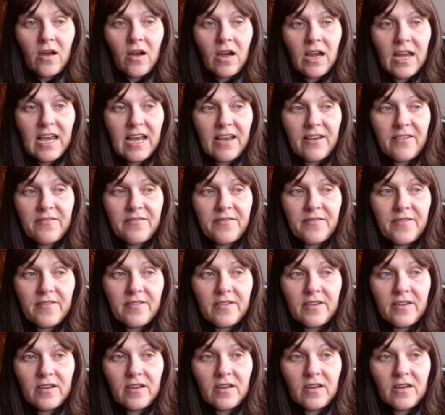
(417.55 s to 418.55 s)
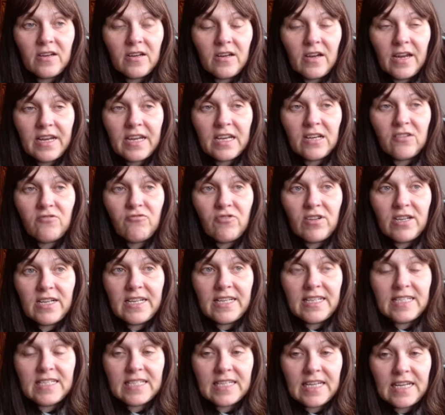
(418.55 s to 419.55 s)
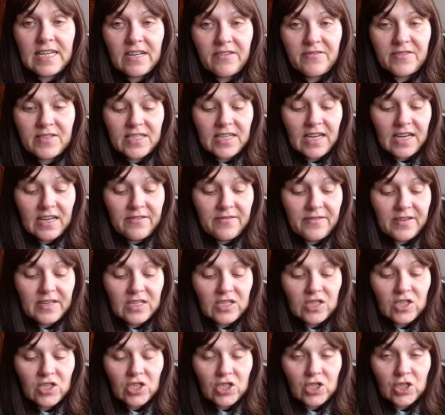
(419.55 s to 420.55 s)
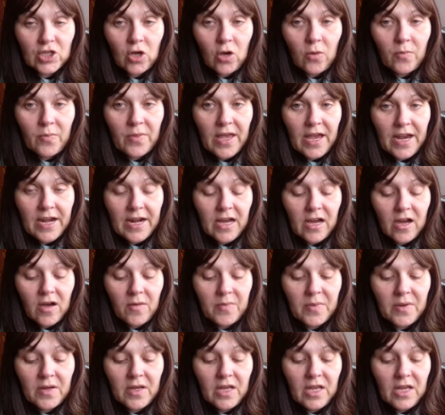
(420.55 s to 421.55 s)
I have, I can release enough savings to top that up.